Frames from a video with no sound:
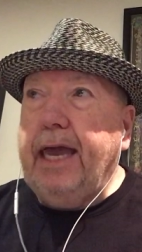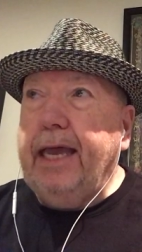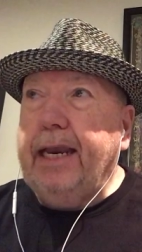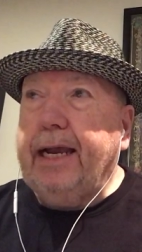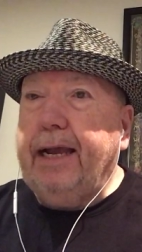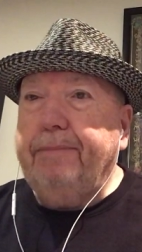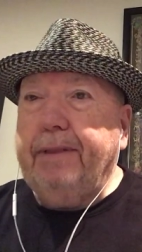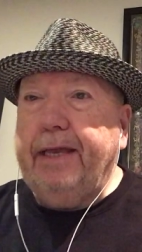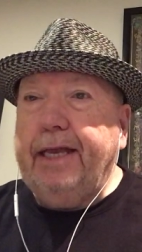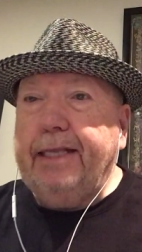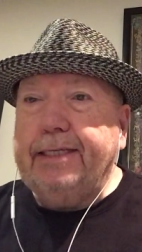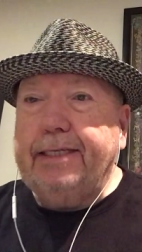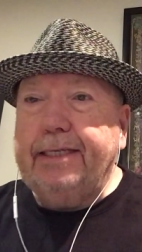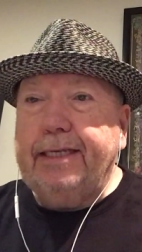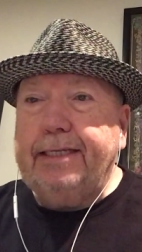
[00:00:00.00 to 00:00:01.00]
had a couple of
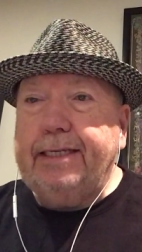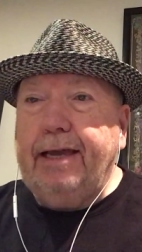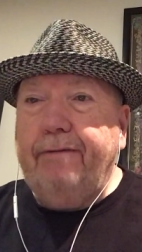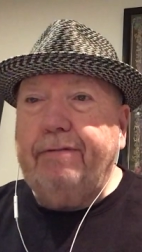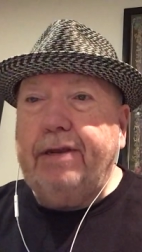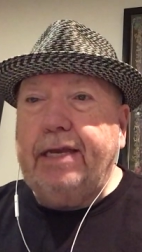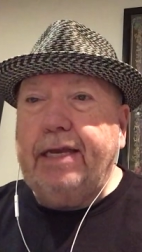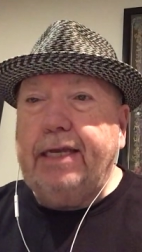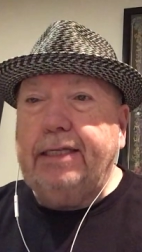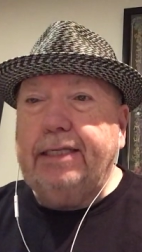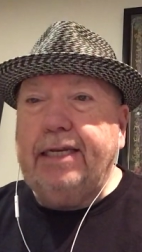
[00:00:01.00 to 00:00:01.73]
hits in the 70s.